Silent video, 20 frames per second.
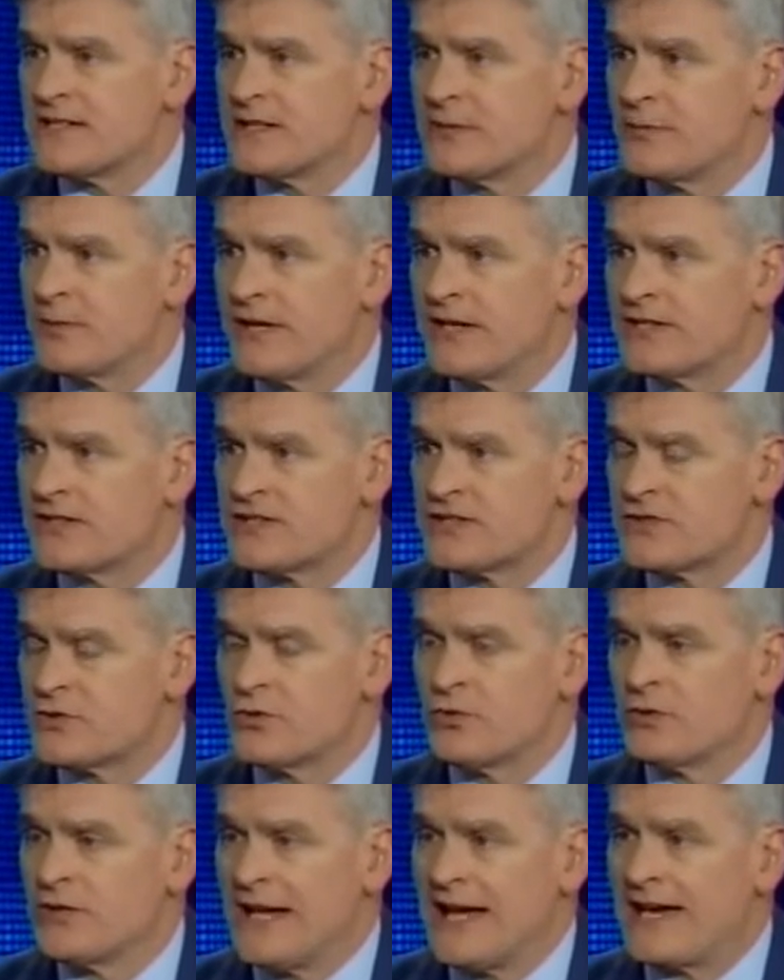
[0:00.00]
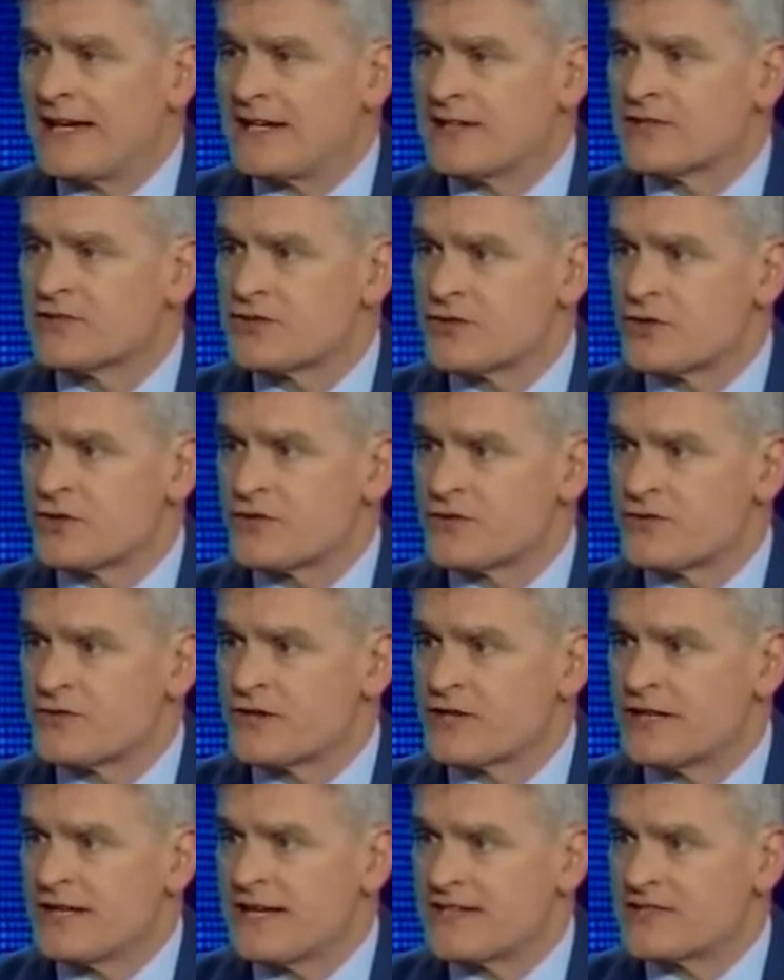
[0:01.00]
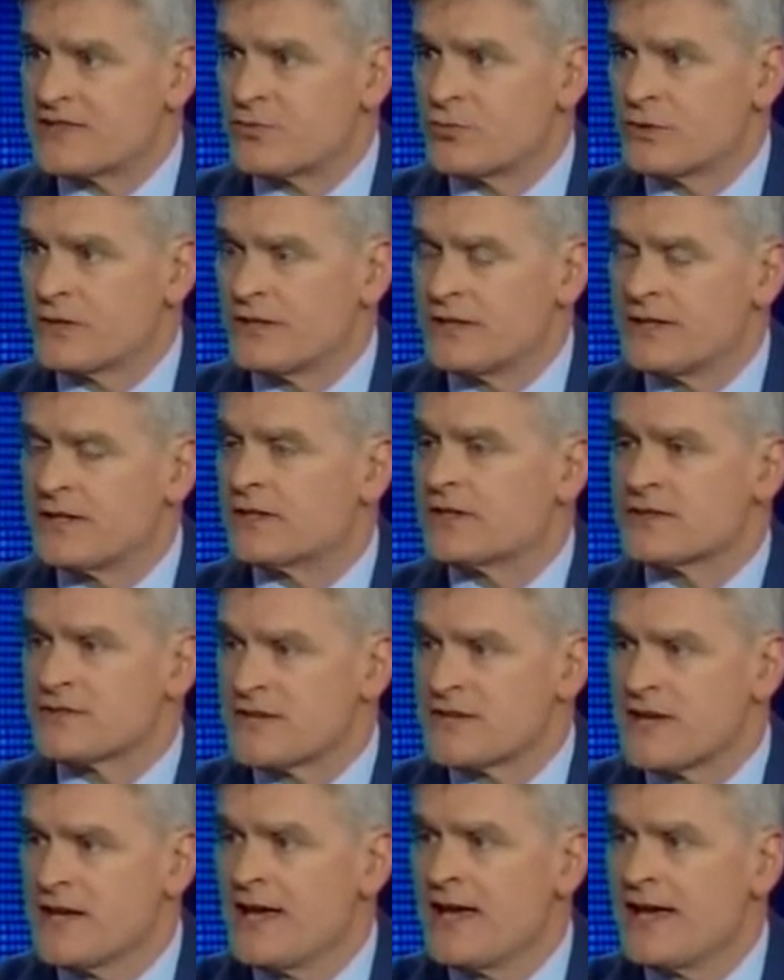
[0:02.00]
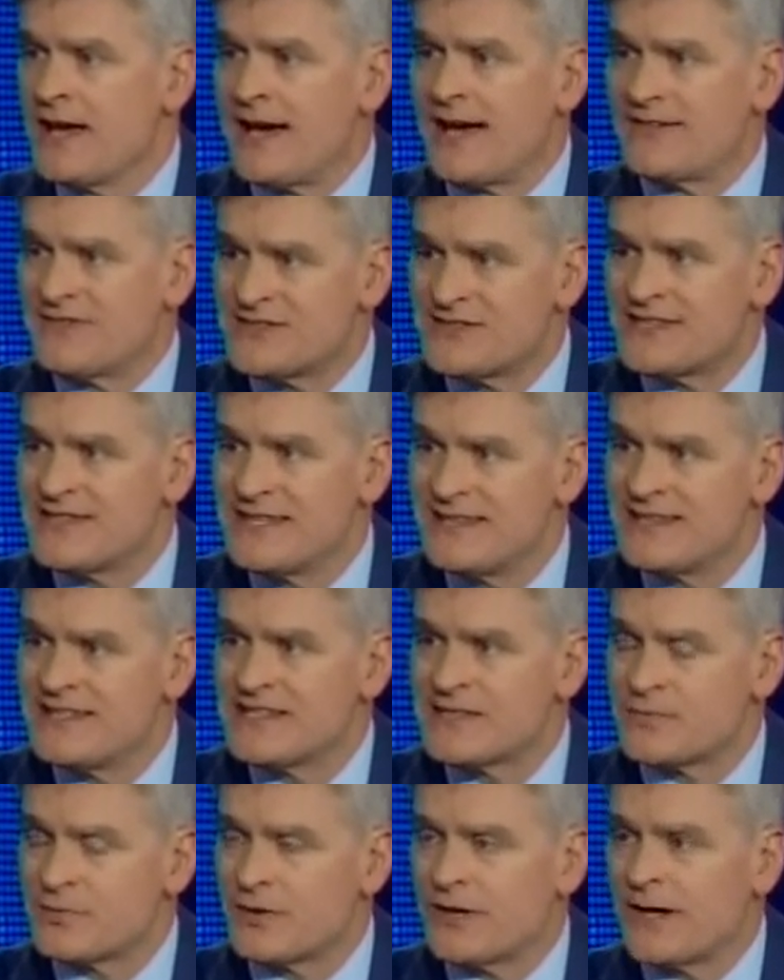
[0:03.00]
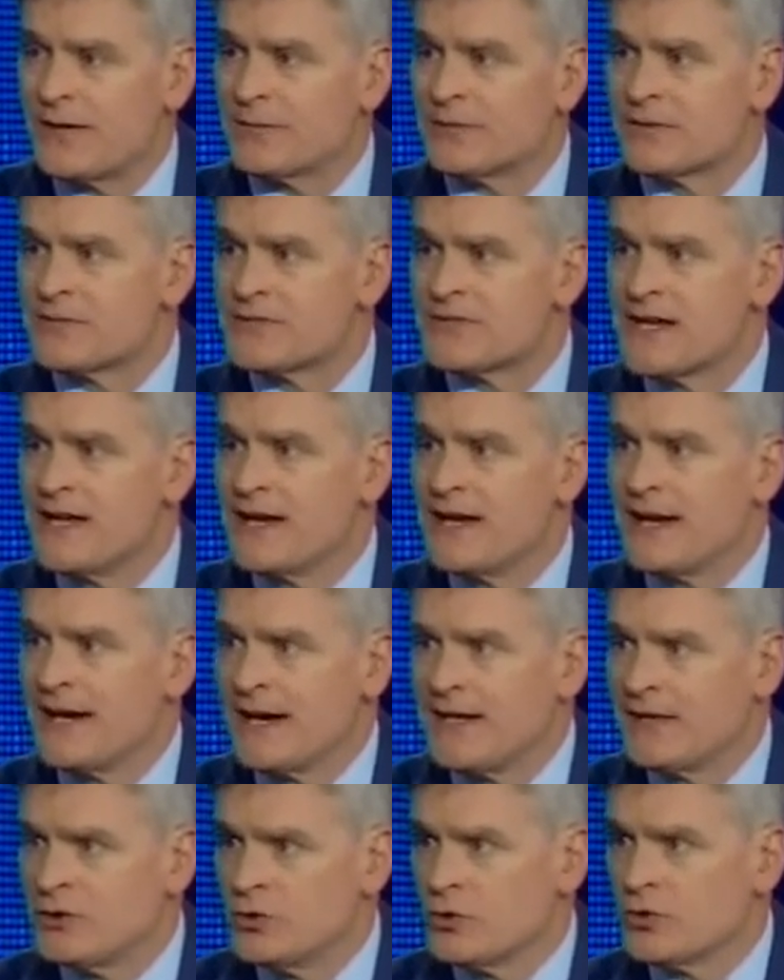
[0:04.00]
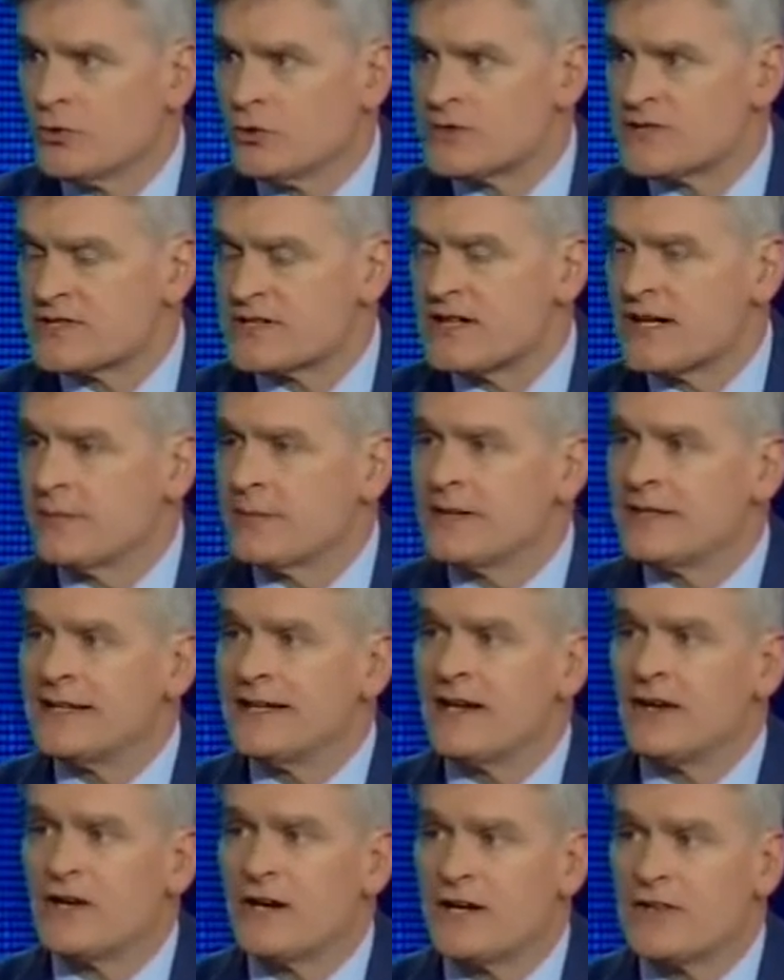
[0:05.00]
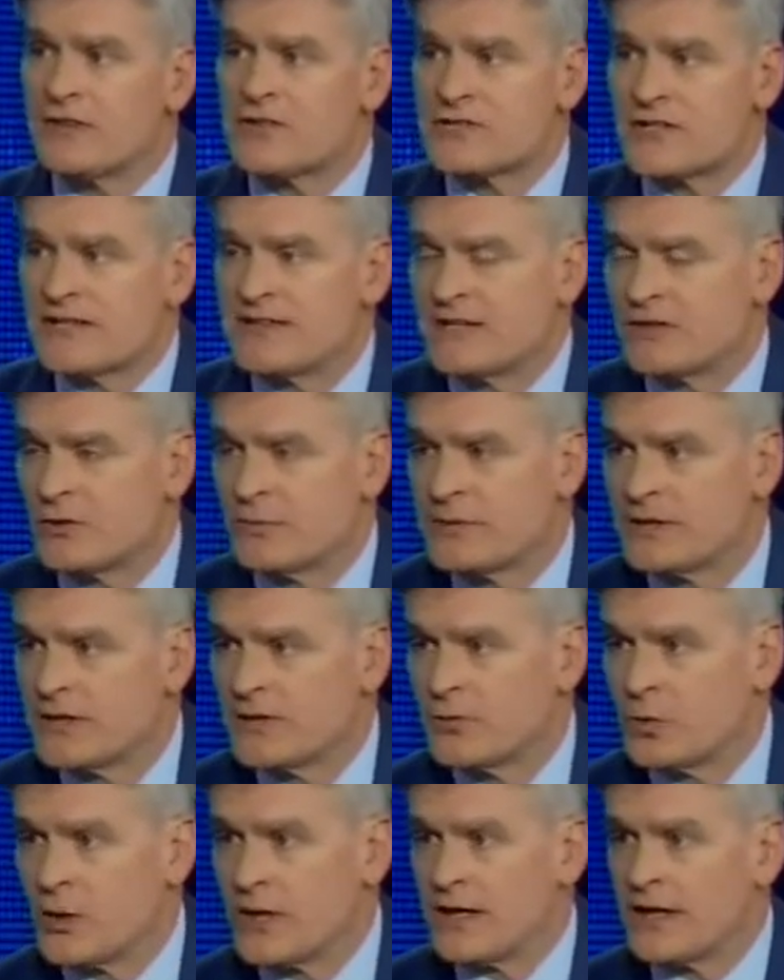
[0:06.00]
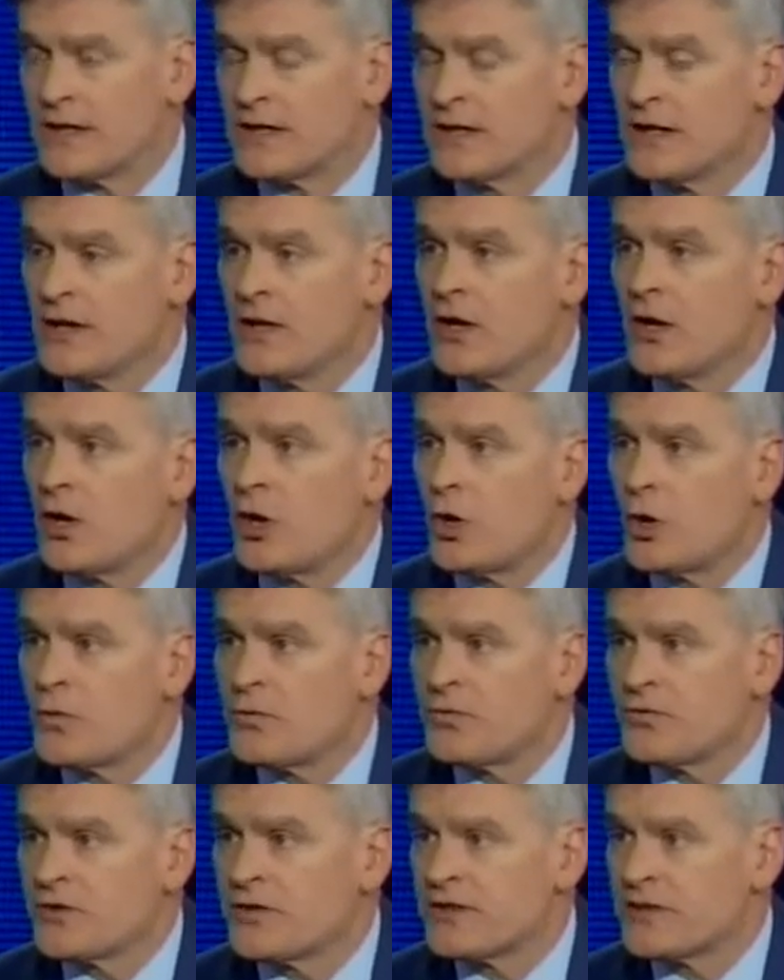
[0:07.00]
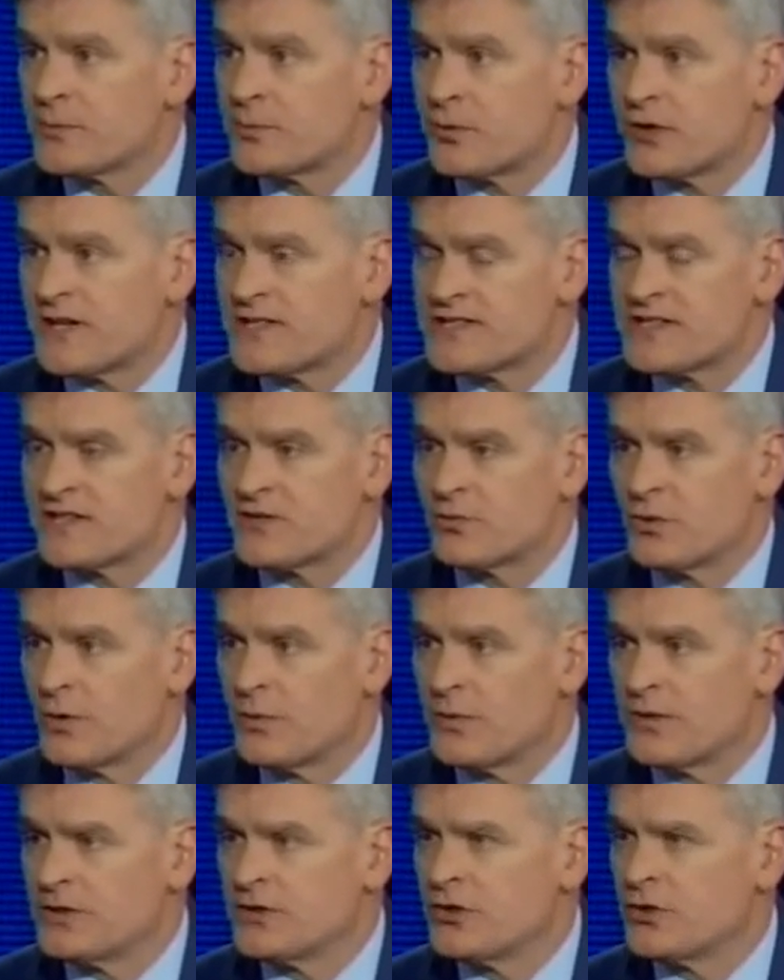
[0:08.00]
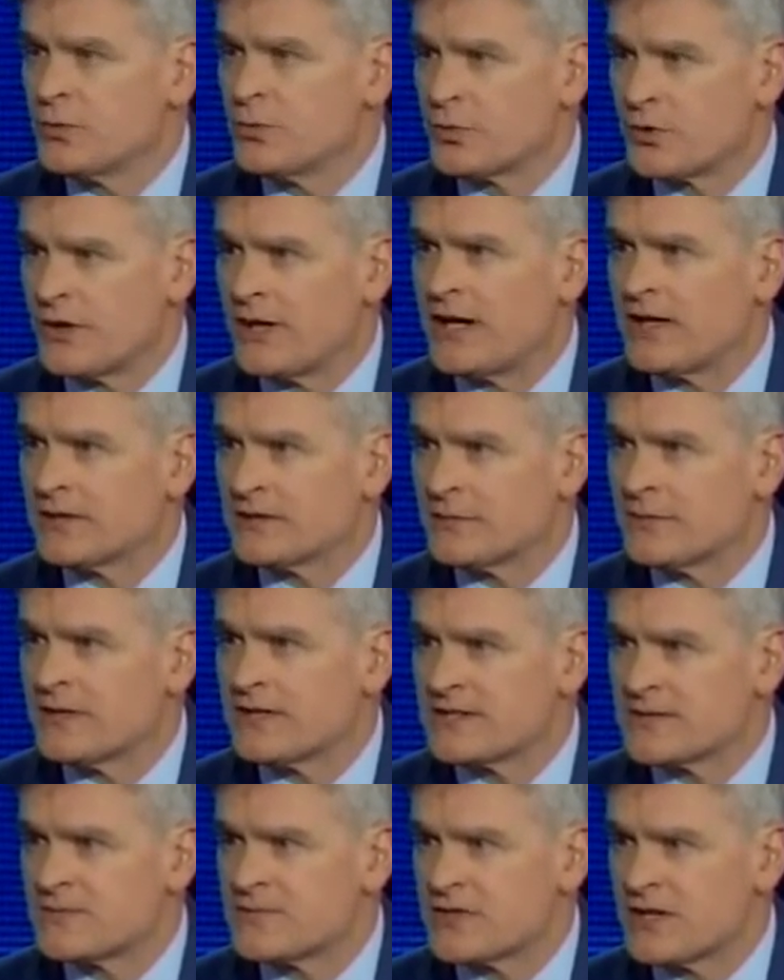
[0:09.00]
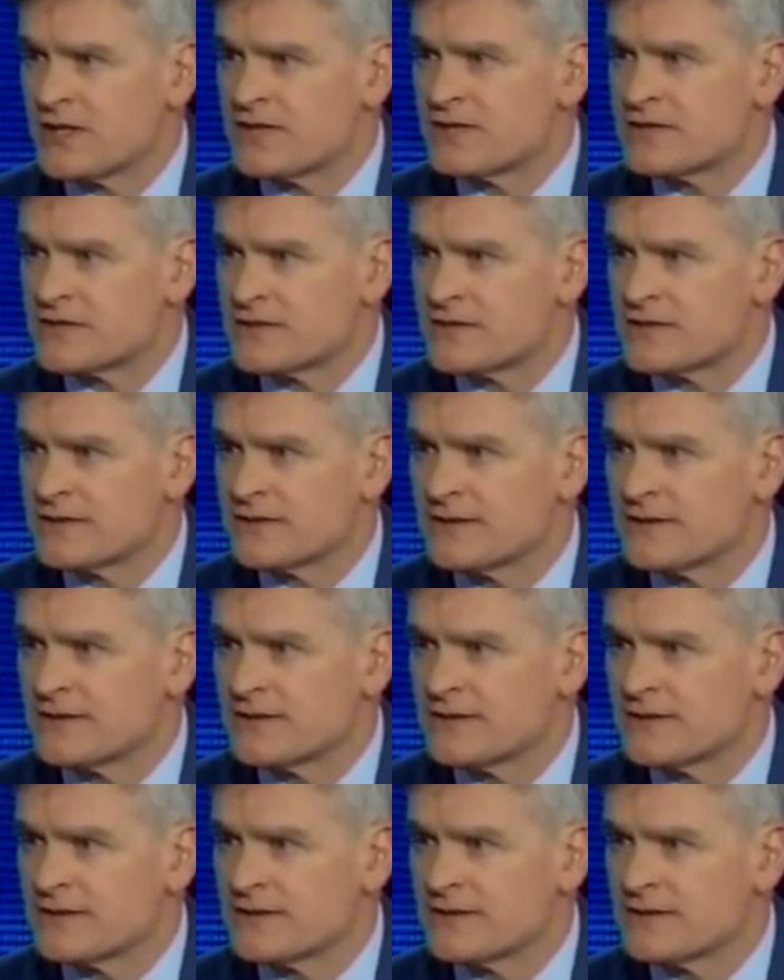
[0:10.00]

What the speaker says: seeing patients who lack insurance for the last 20 years, I've seen these problems. I knew it was coming. Now others I think will be aware. Hopefully the president won't be too proud to make some changes.